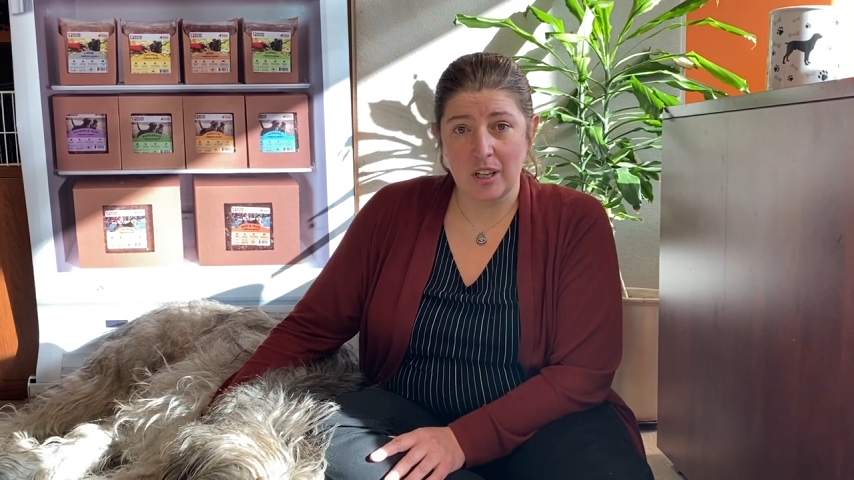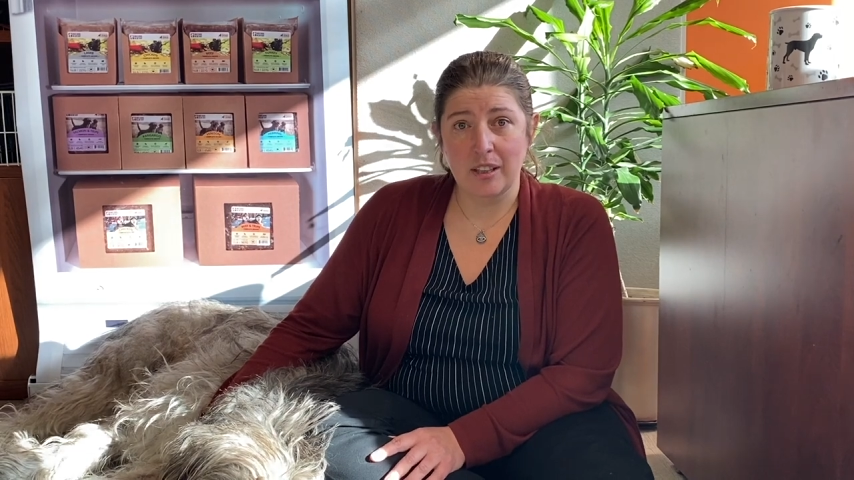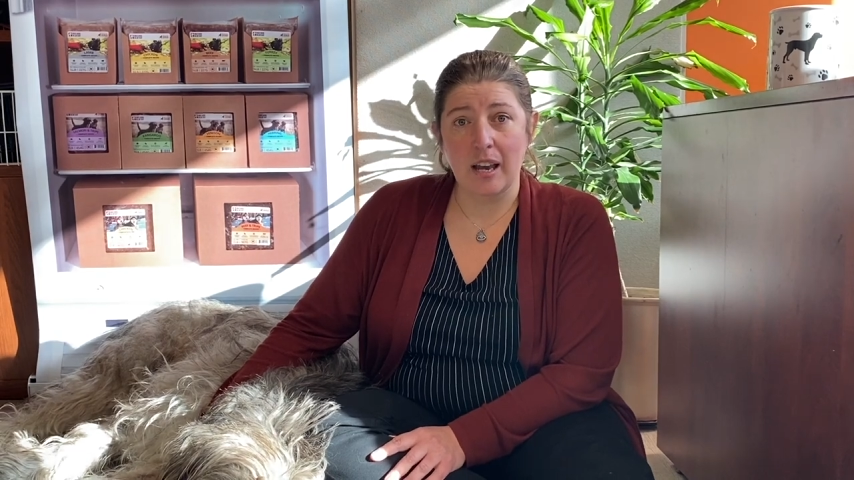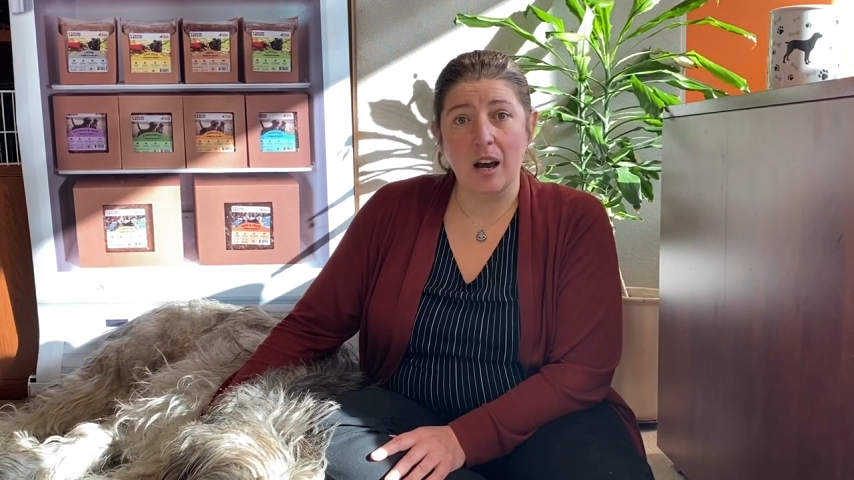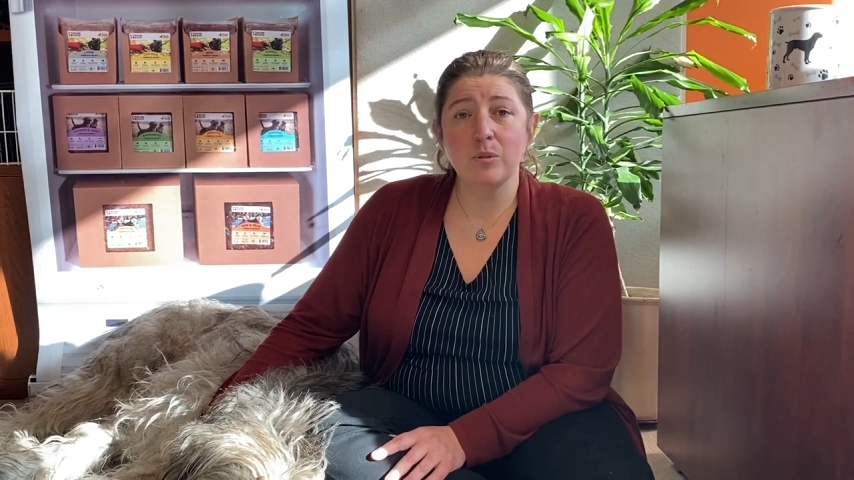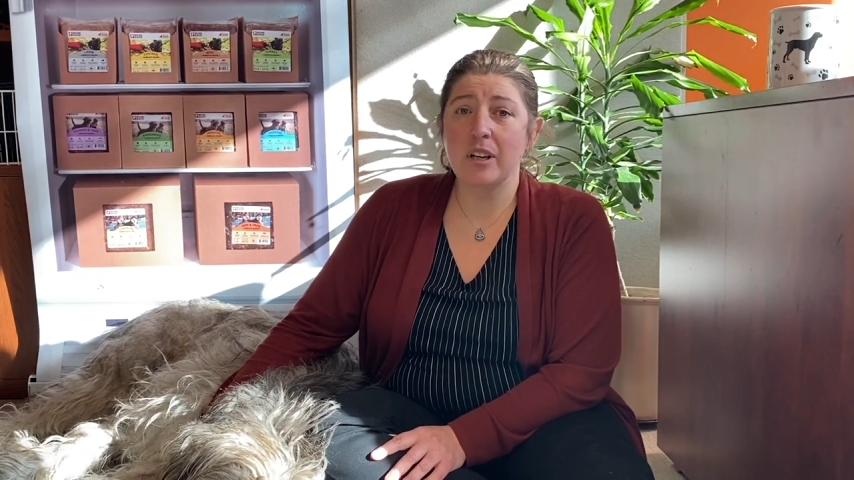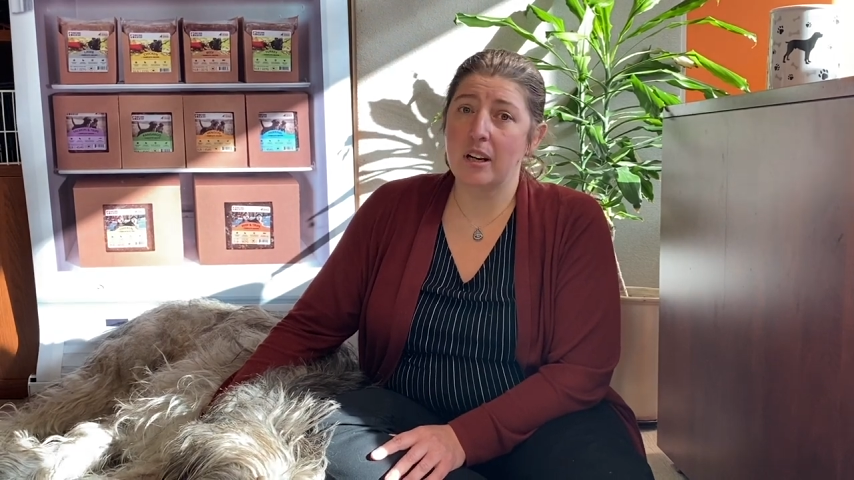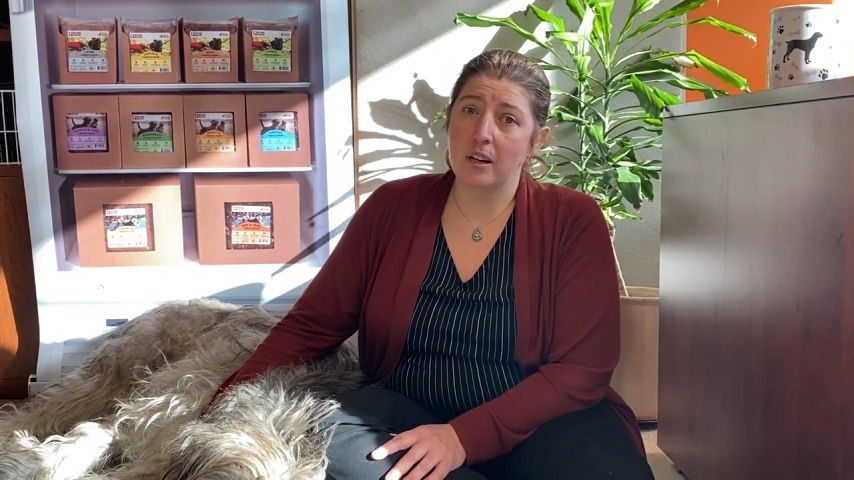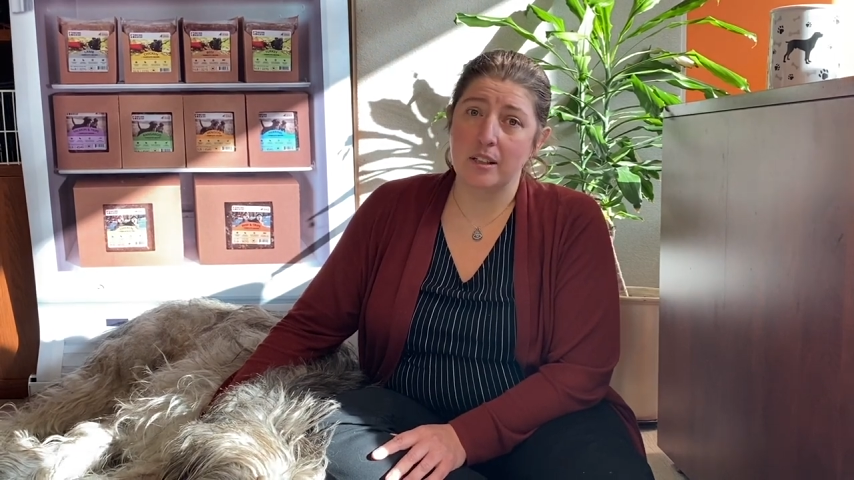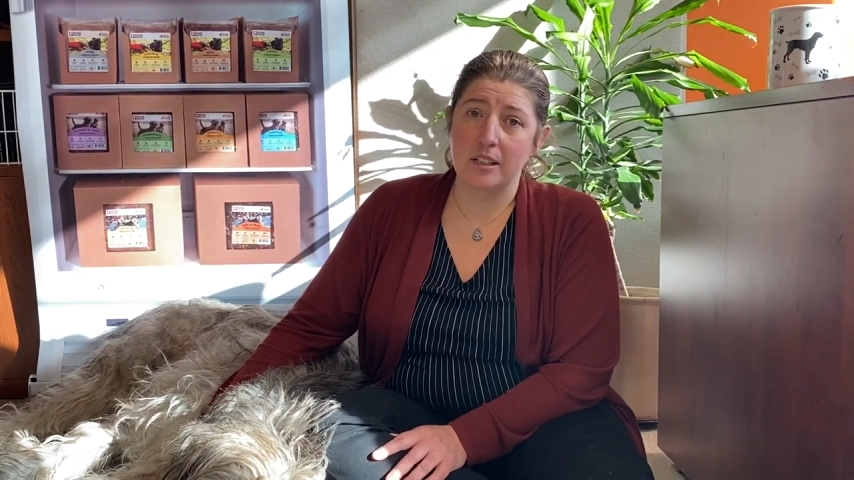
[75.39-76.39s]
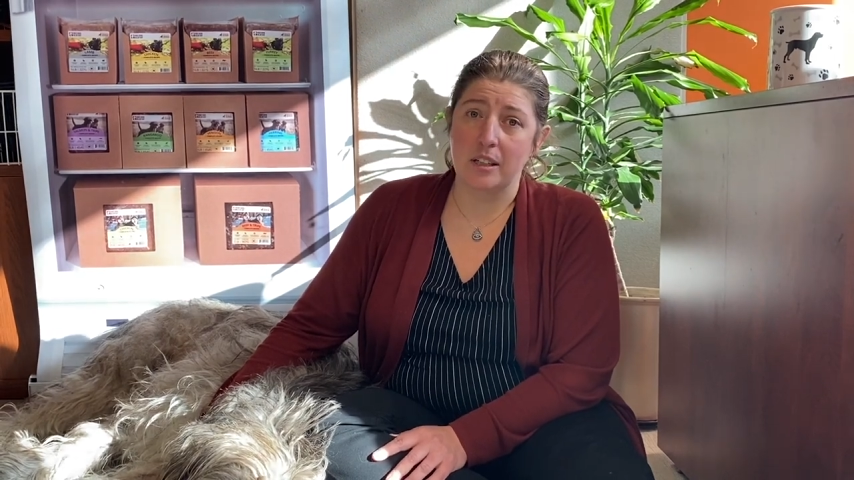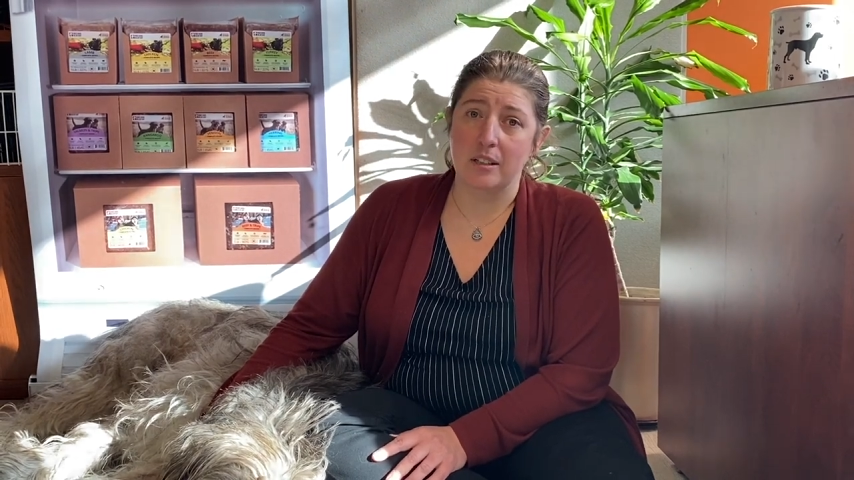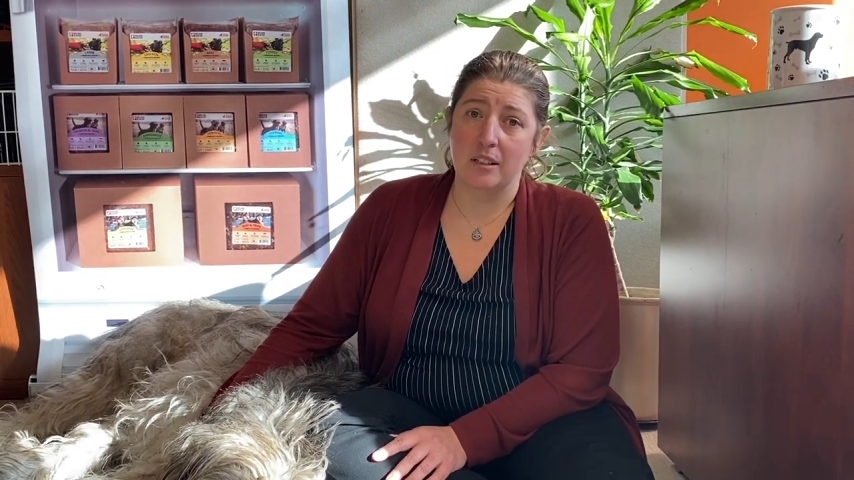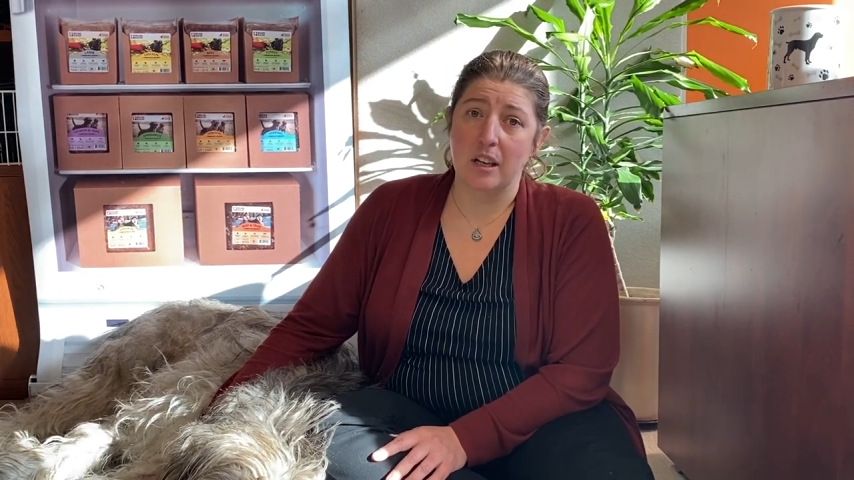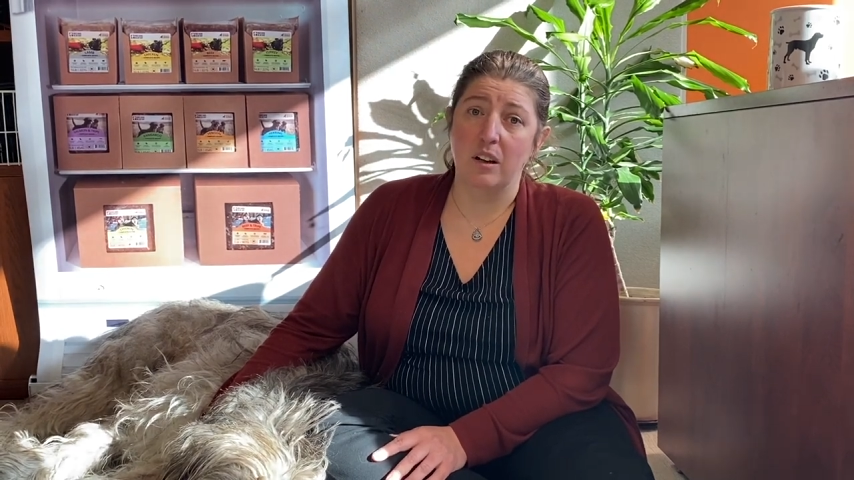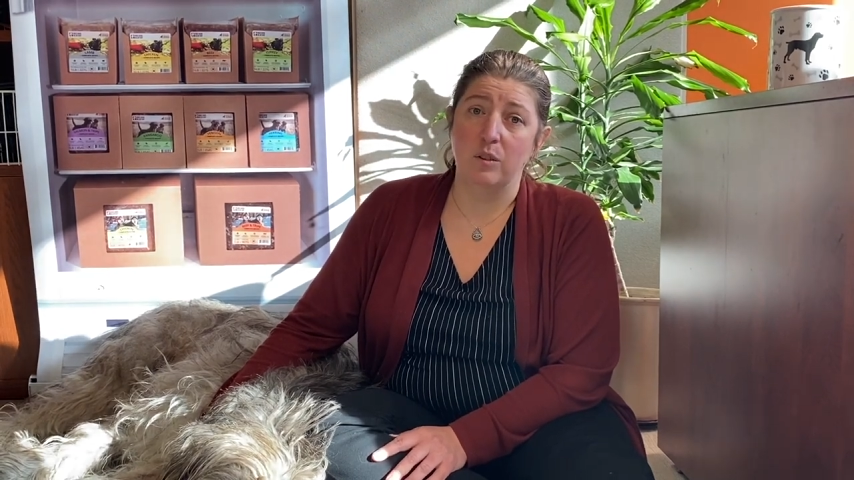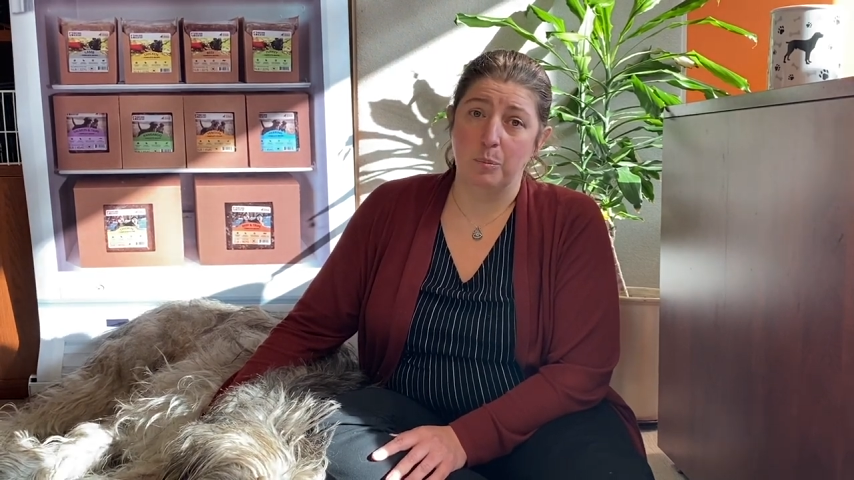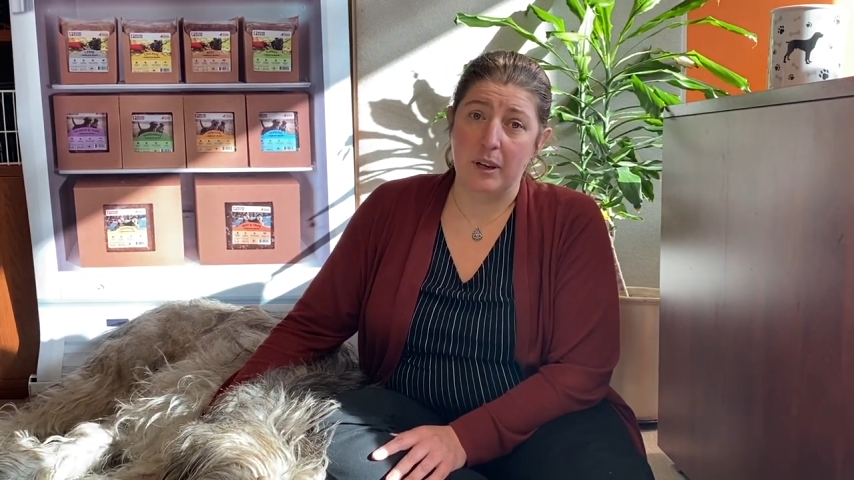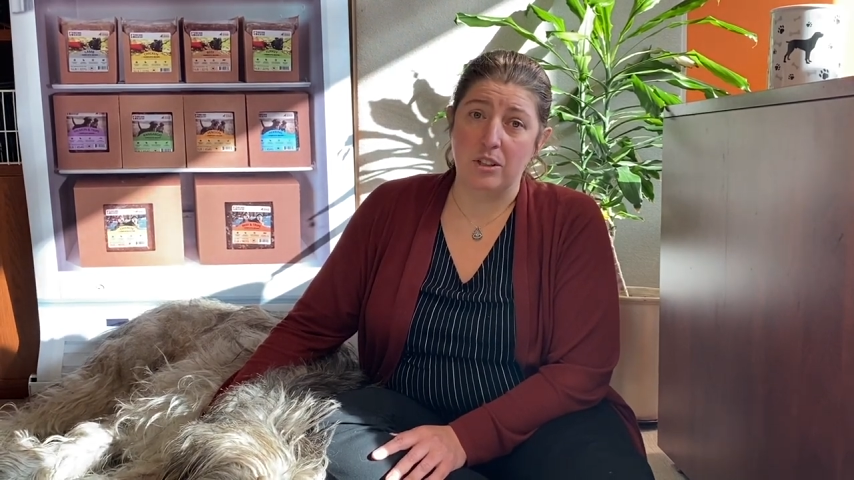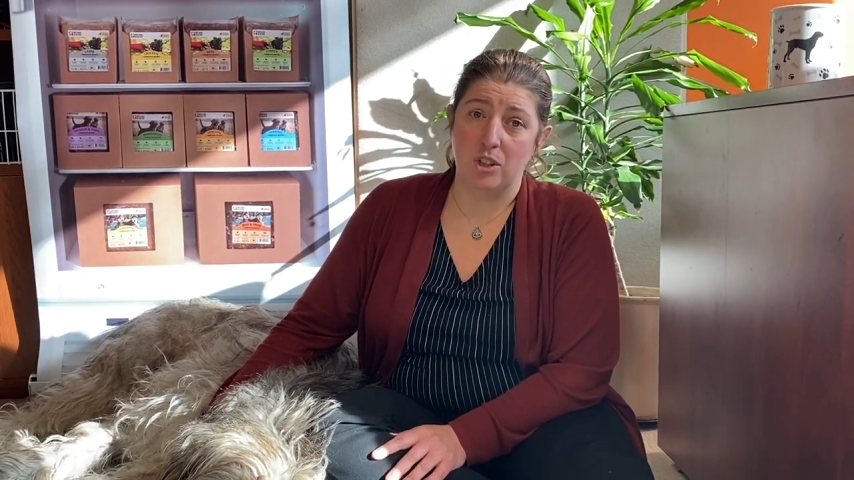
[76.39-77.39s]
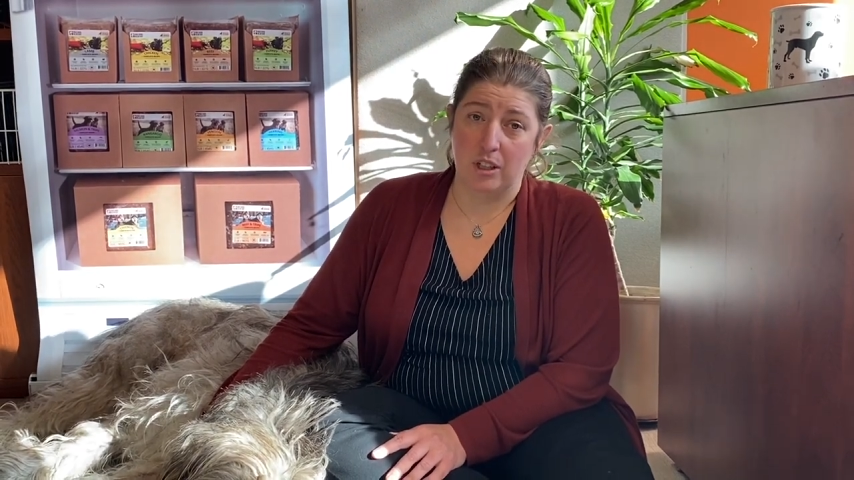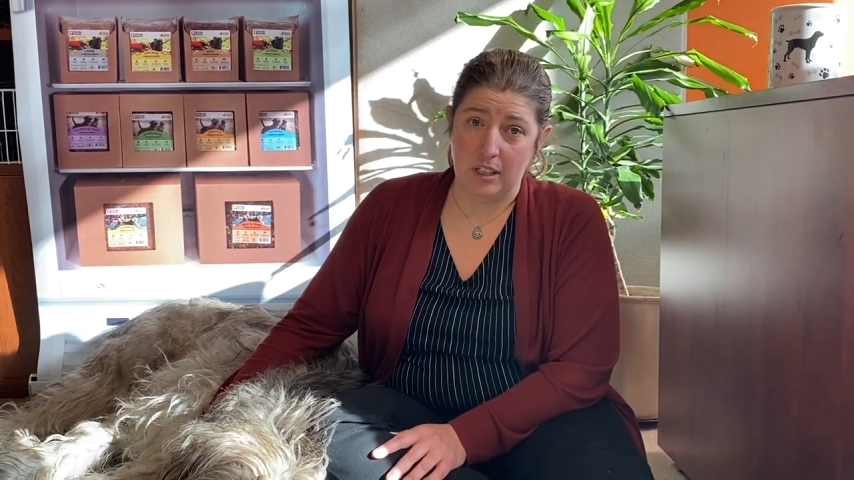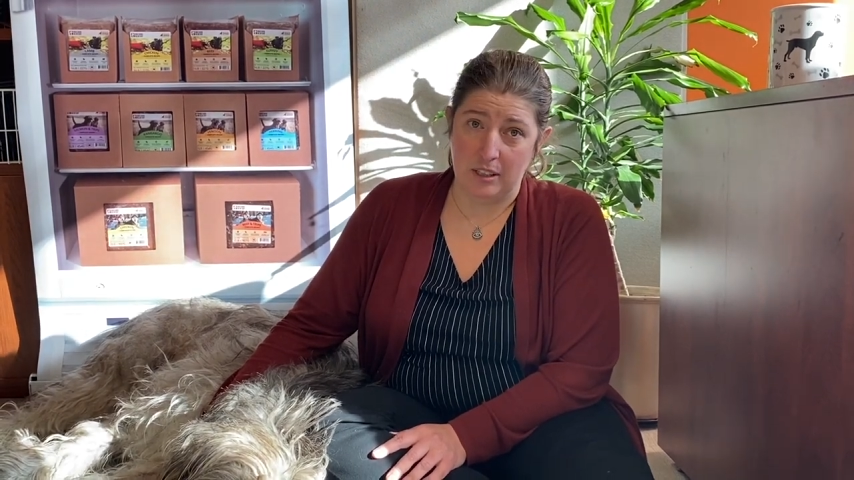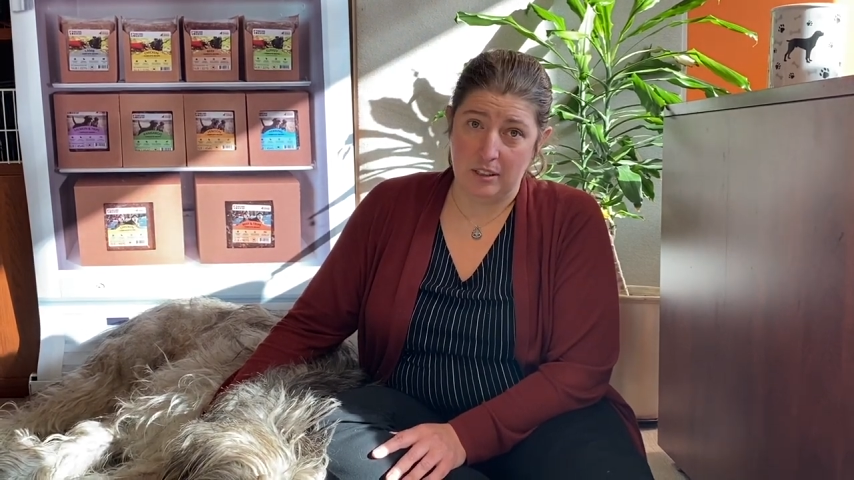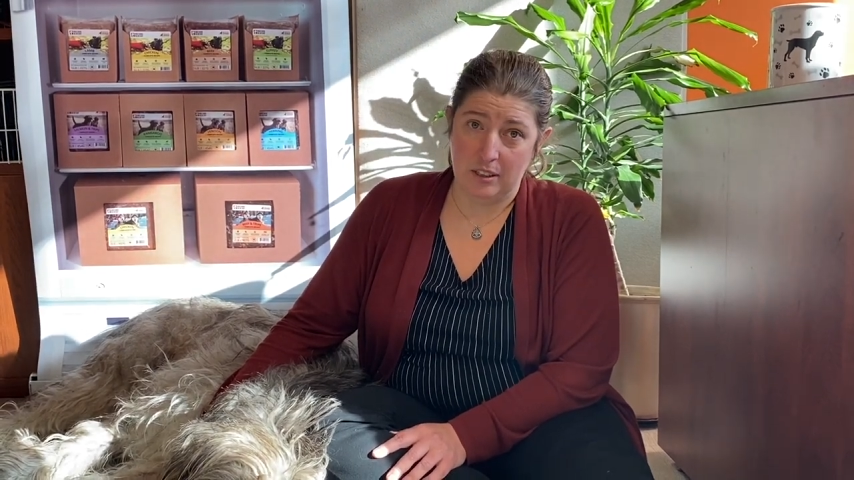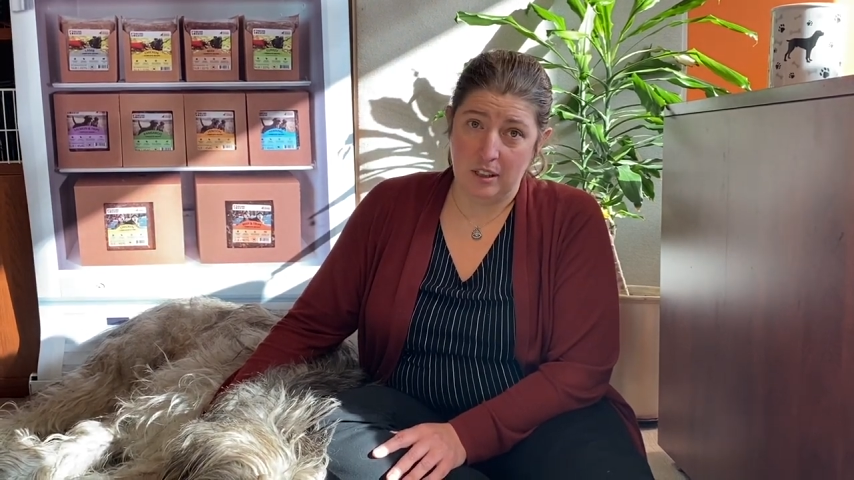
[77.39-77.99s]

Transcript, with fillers: the outdated ideas of what pets should eat